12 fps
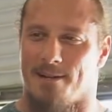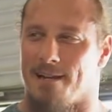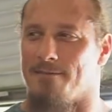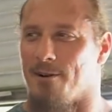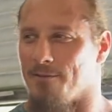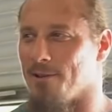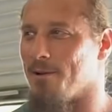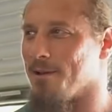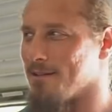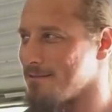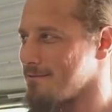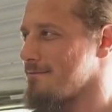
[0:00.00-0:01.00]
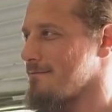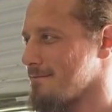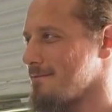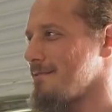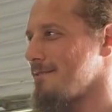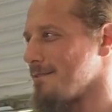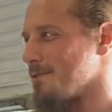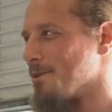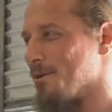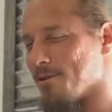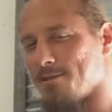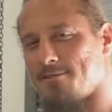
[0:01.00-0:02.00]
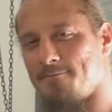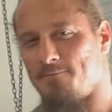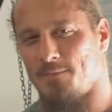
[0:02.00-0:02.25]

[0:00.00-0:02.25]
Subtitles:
we're kind of overloading the shoulders.